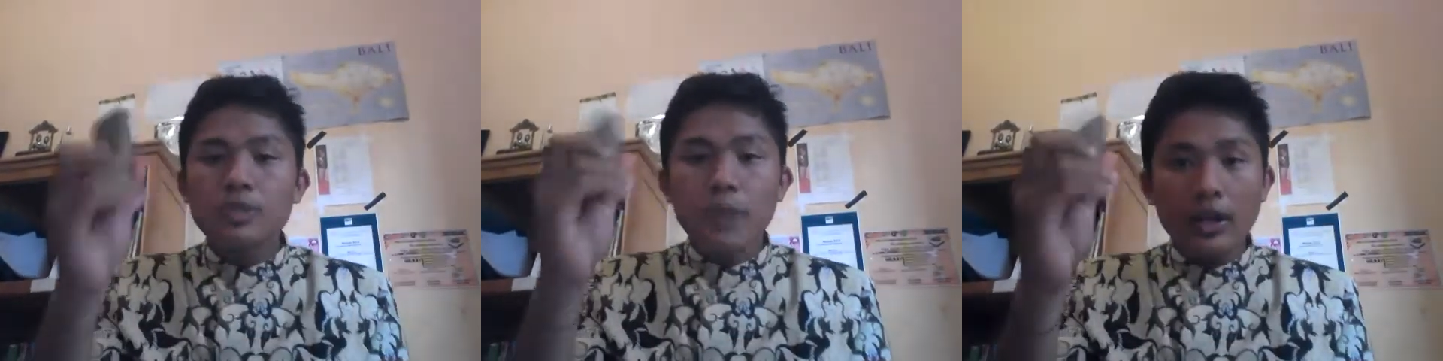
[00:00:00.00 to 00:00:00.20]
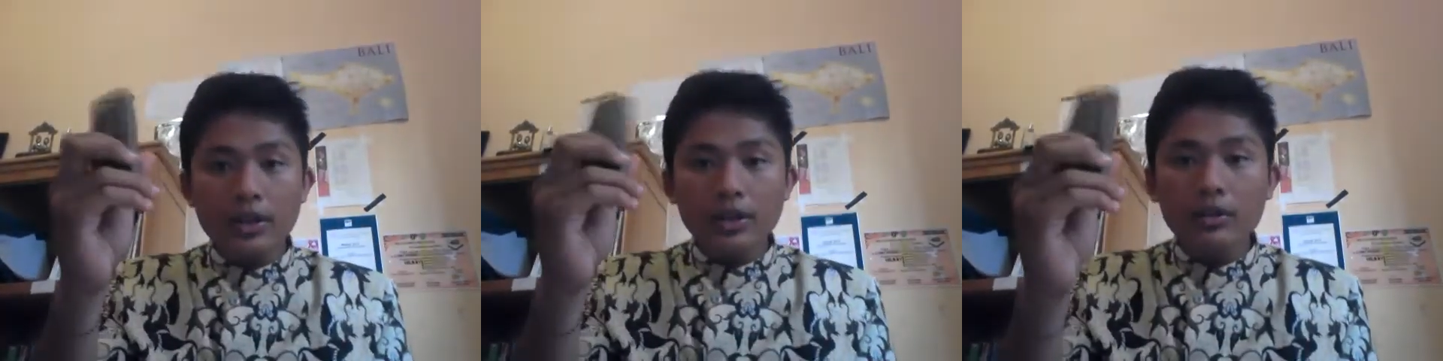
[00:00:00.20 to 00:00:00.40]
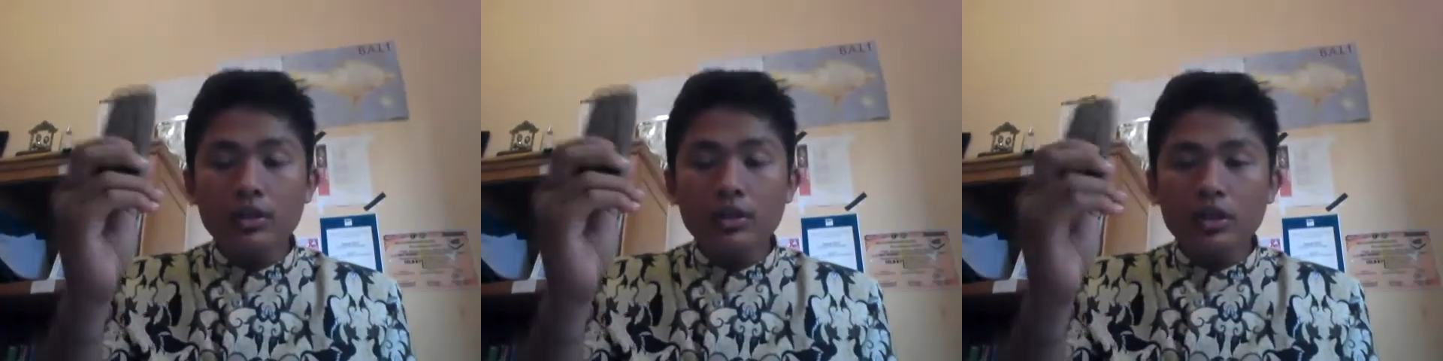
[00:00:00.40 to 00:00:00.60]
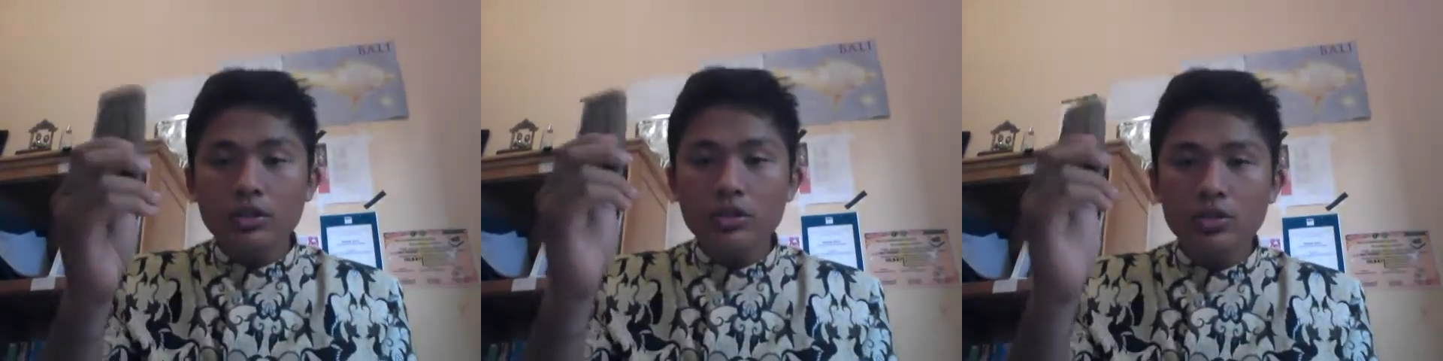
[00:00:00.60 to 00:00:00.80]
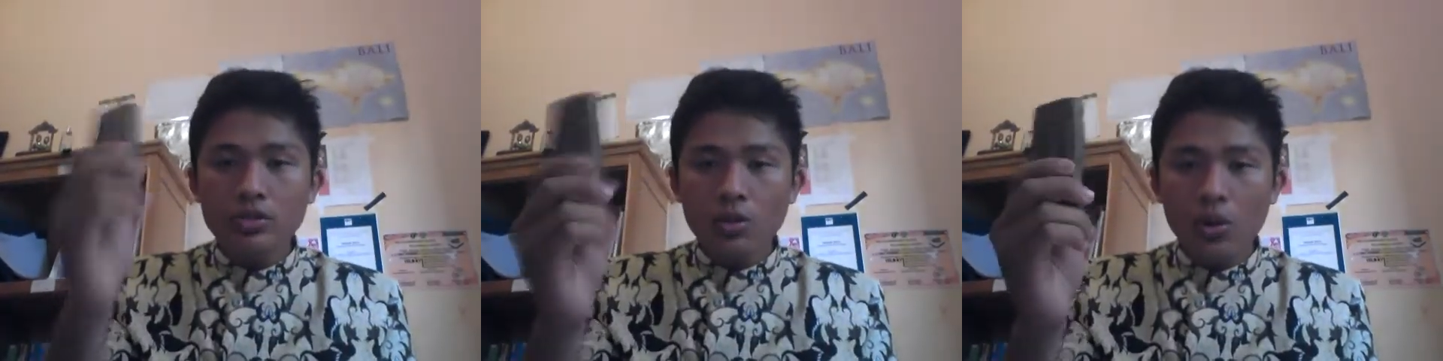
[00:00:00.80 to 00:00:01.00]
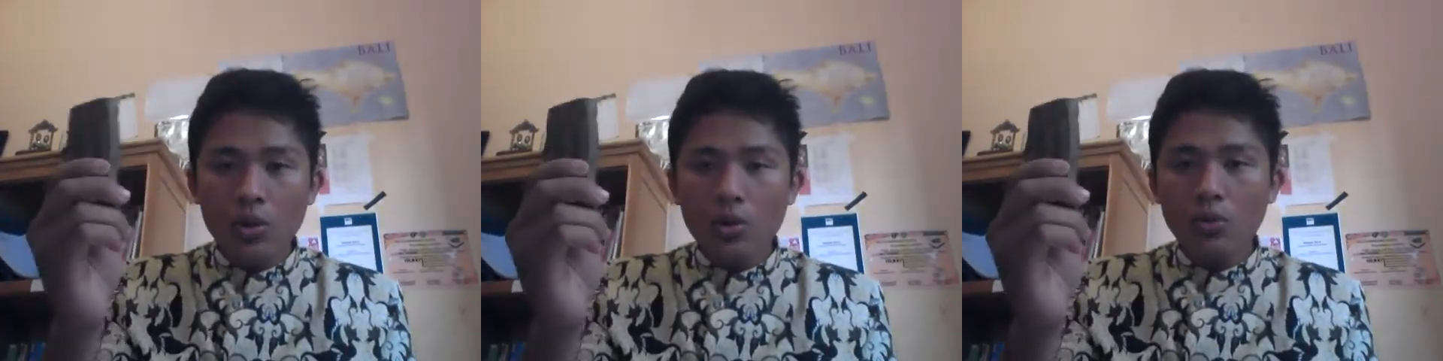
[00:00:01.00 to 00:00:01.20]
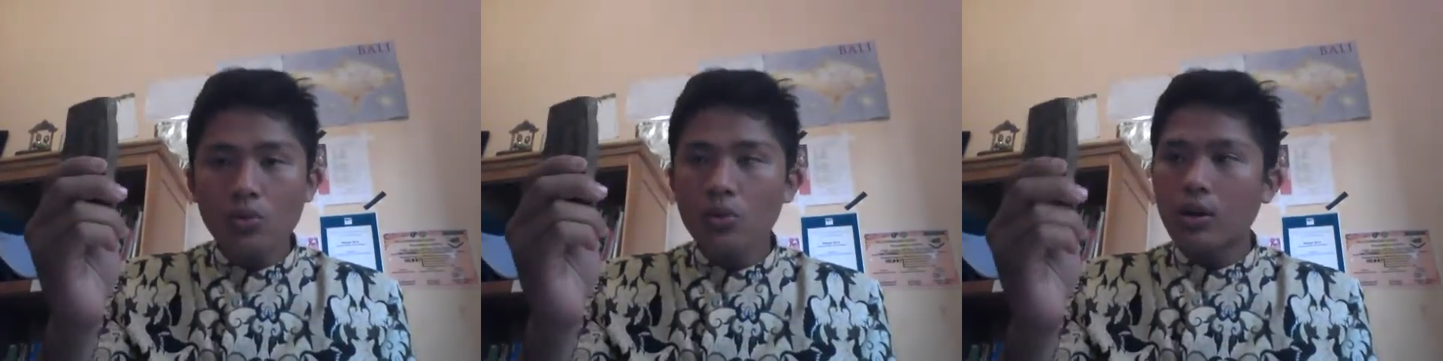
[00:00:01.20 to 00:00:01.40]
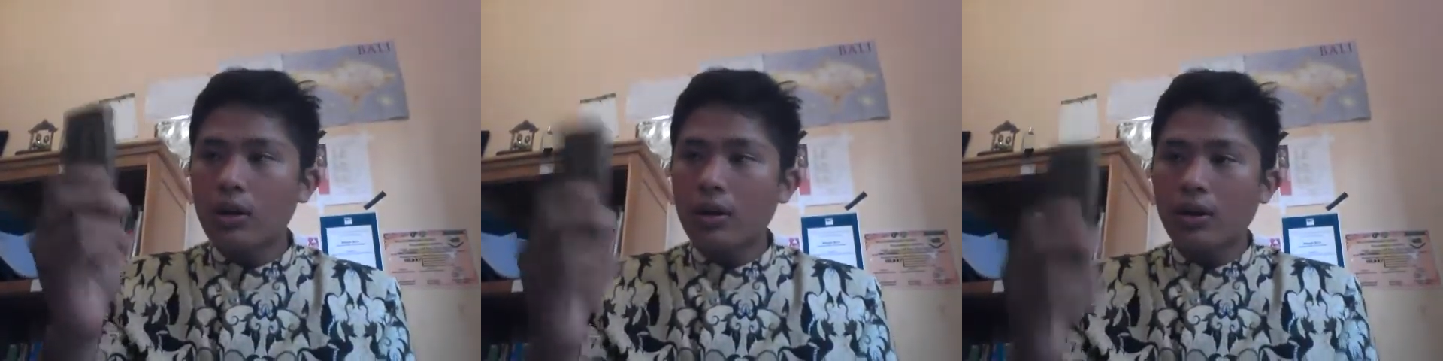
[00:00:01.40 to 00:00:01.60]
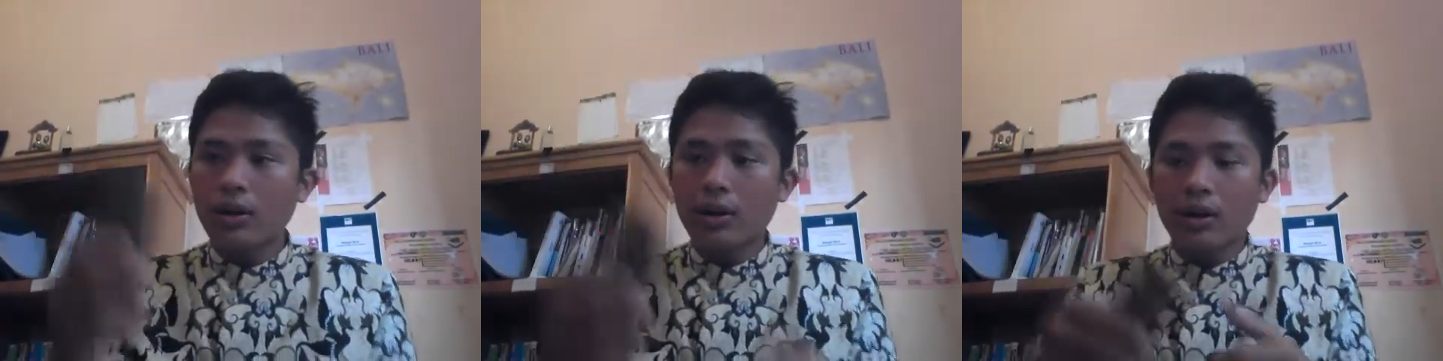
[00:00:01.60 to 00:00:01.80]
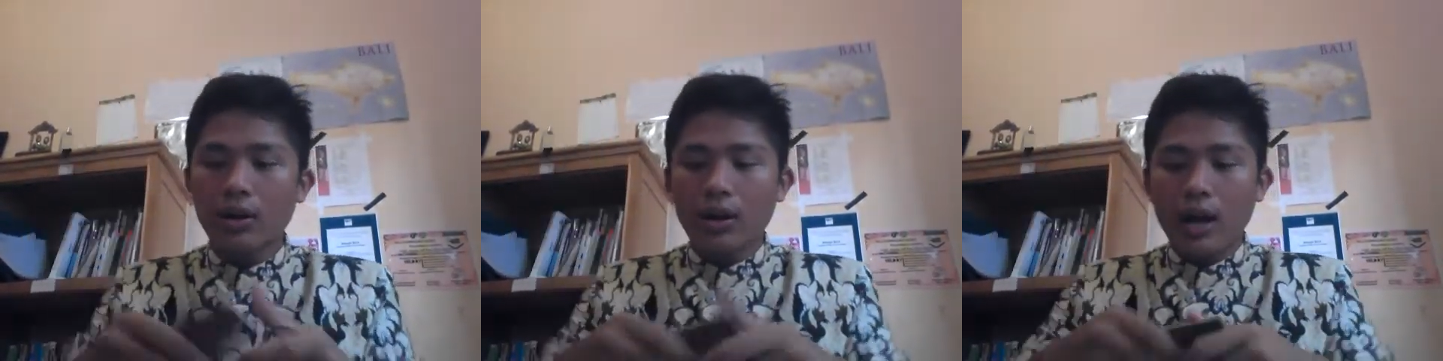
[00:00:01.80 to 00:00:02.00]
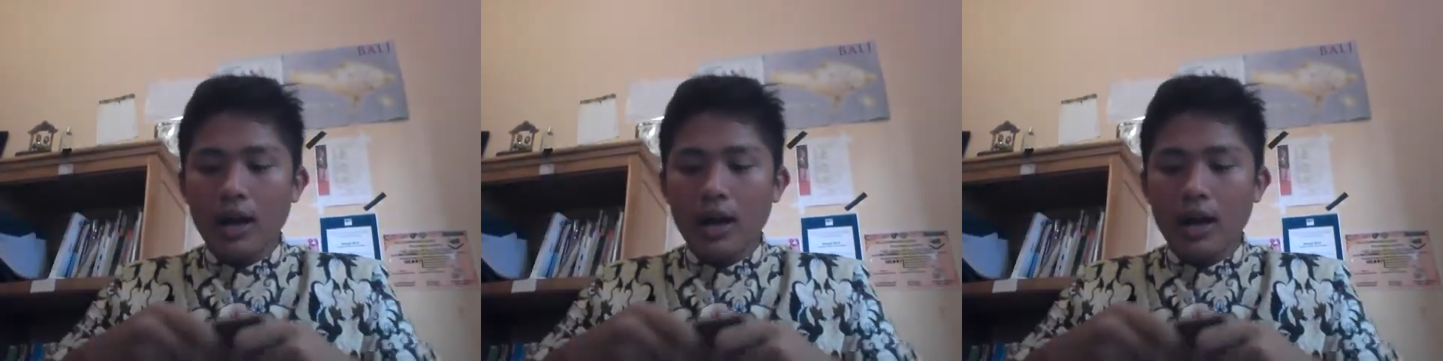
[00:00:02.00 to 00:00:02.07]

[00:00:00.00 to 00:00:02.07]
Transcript: material is so uh,